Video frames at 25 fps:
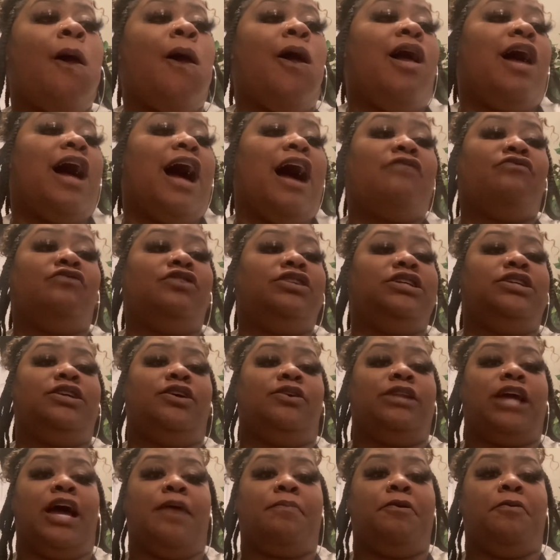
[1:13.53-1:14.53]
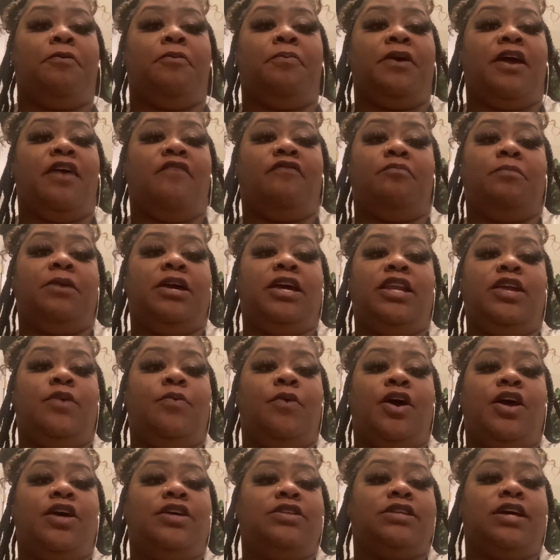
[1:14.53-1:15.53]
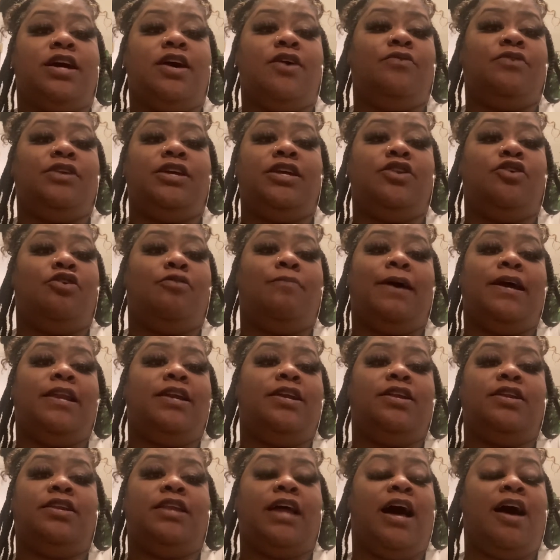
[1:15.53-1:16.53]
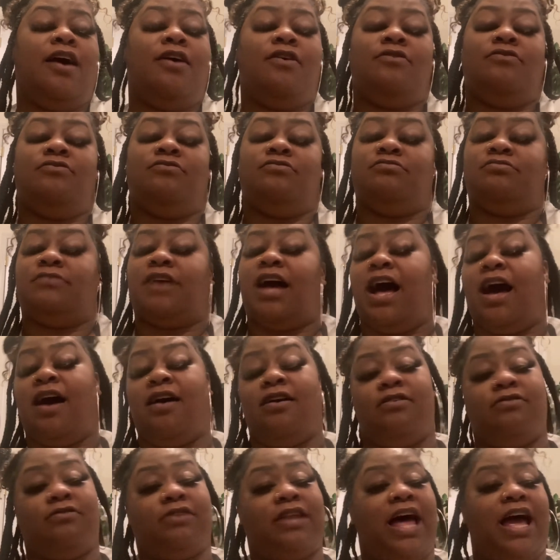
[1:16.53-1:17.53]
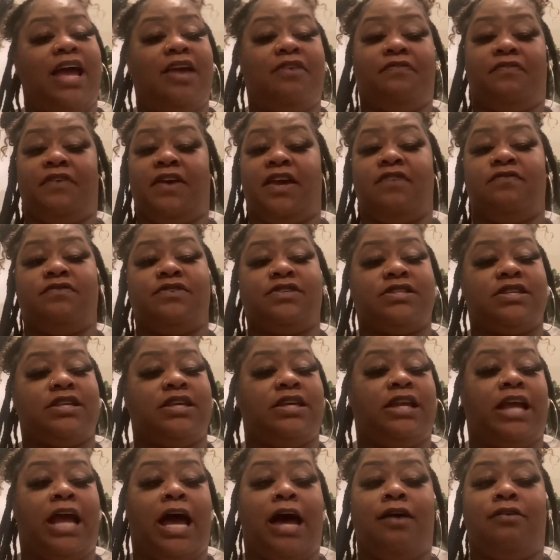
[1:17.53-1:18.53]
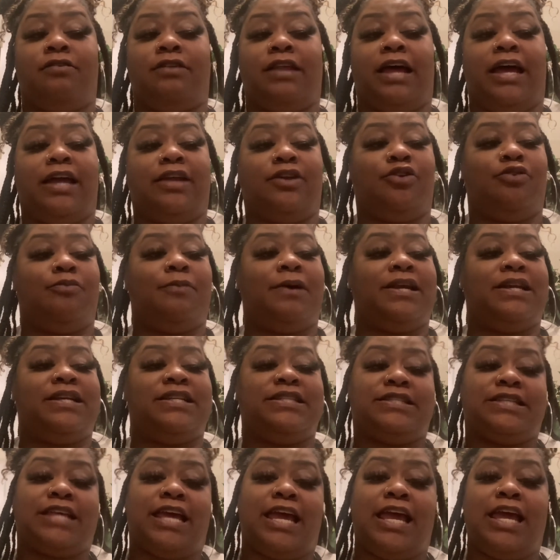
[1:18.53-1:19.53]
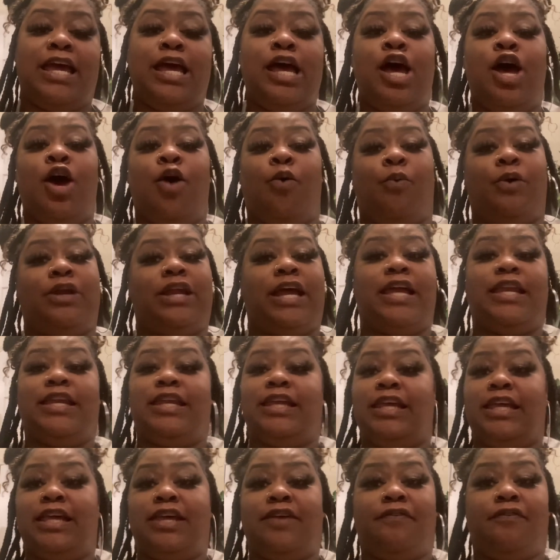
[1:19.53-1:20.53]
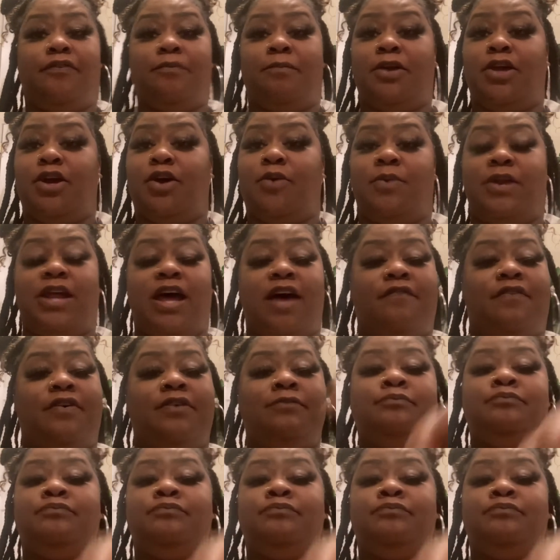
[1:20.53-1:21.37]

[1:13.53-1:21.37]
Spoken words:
I really don't like people paying for me anyway, because I don't need nobody to, I don't like favors, honey. I don't like nobody to say what they did for me or whatever.